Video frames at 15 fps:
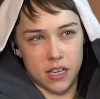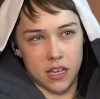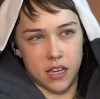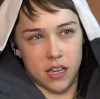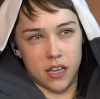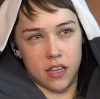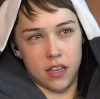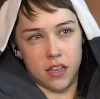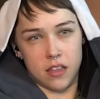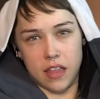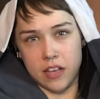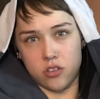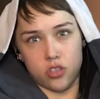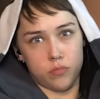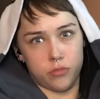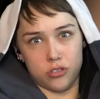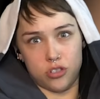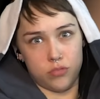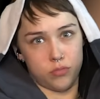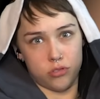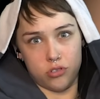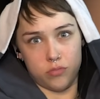he like super,
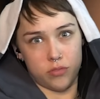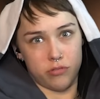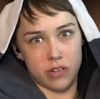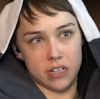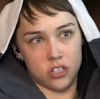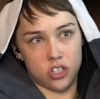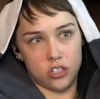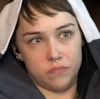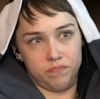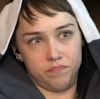super, super rich?